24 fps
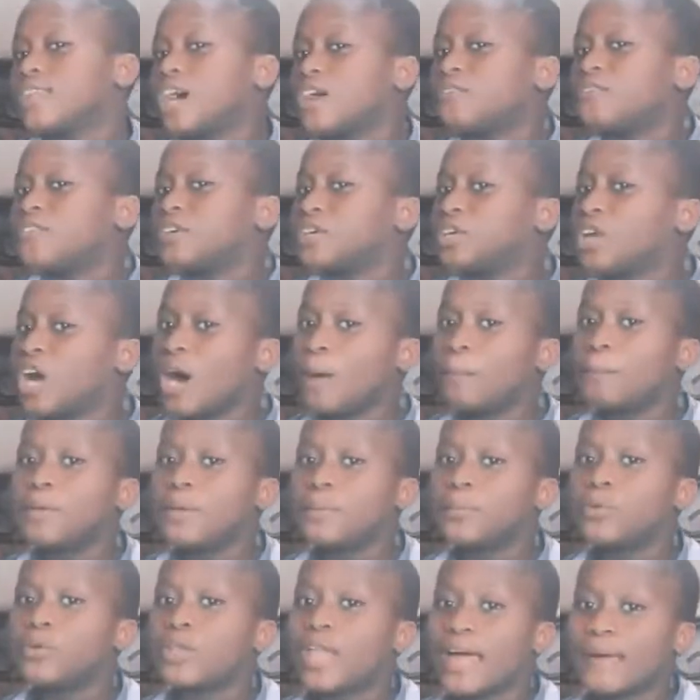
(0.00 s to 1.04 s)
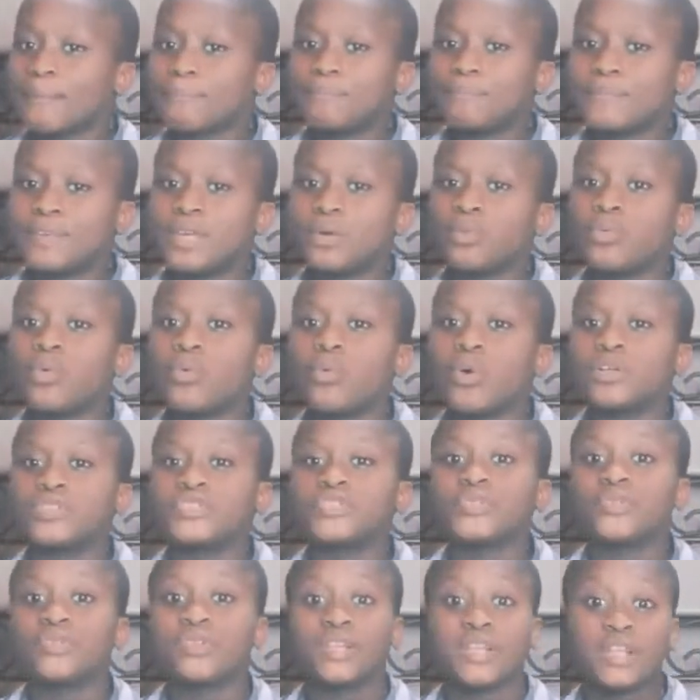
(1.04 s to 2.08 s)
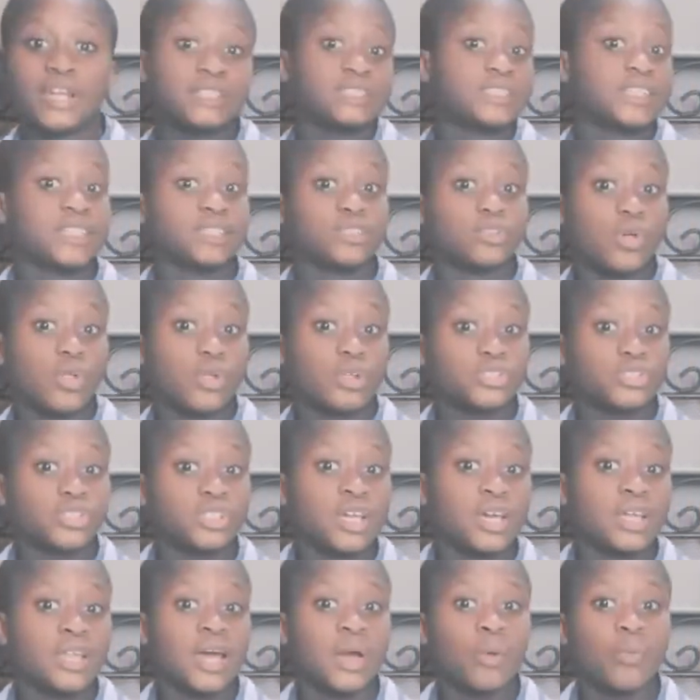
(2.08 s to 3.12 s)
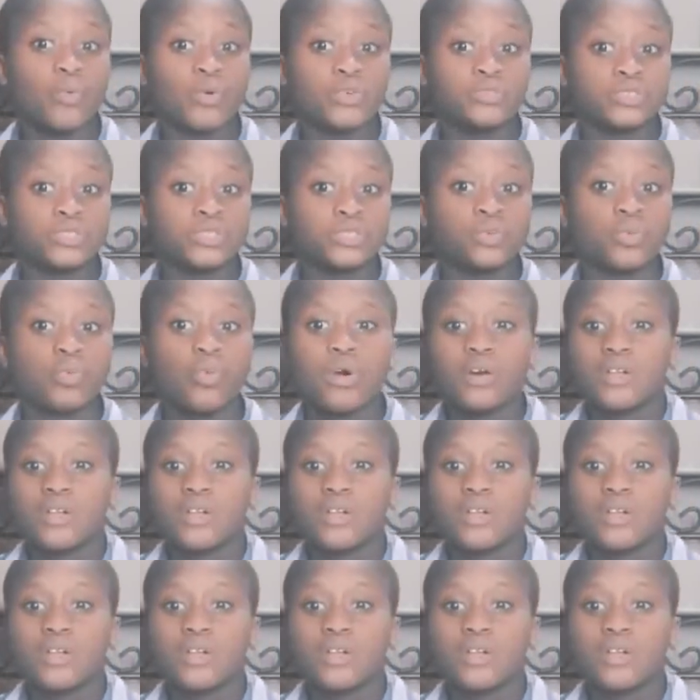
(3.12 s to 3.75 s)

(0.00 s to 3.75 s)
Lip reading: Now, for young people like me who want to learn technology and are wondering